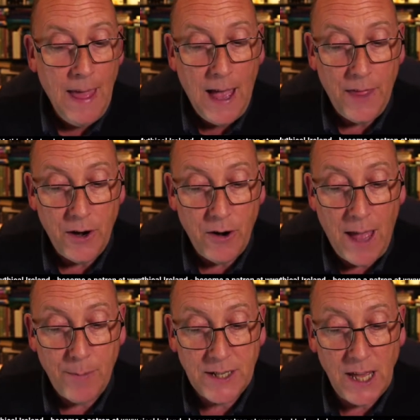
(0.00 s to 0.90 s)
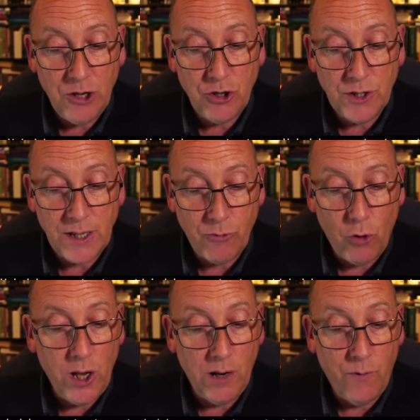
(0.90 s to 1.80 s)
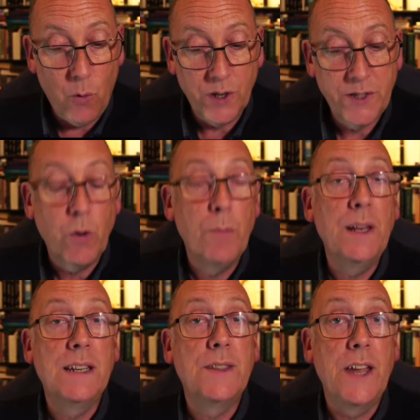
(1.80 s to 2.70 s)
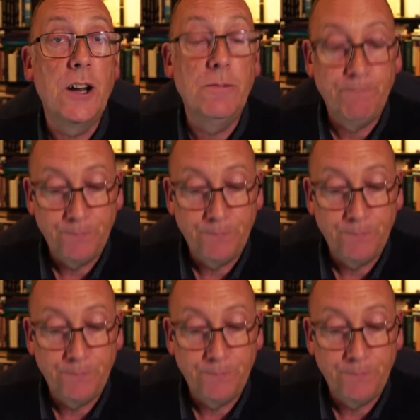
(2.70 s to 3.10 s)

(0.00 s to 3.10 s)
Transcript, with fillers: and their habitations and royal forts were built there.